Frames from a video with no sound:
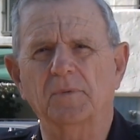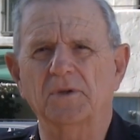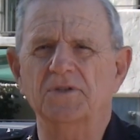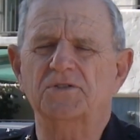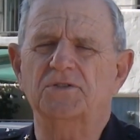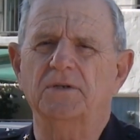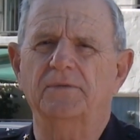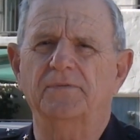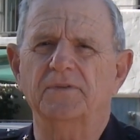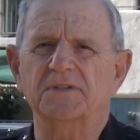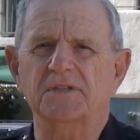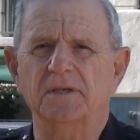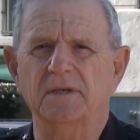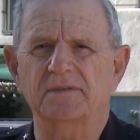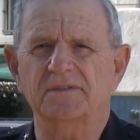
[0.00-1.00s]
Police Chief for the
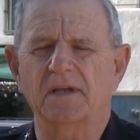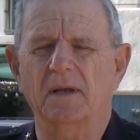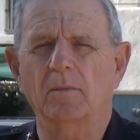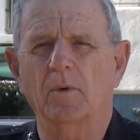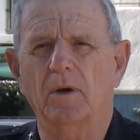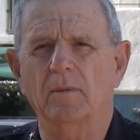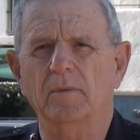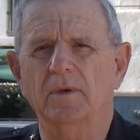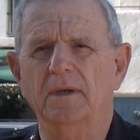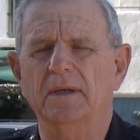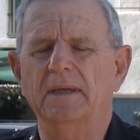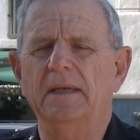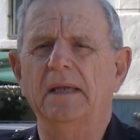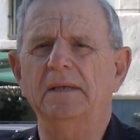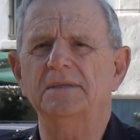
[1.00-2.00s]
City of Santa
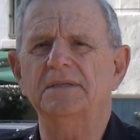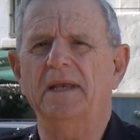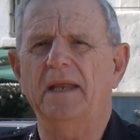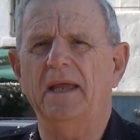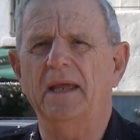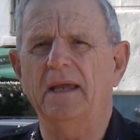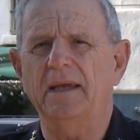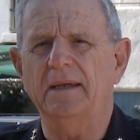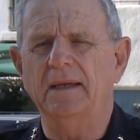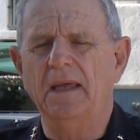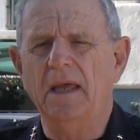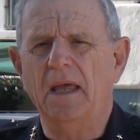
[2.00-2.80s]
Barbara, and today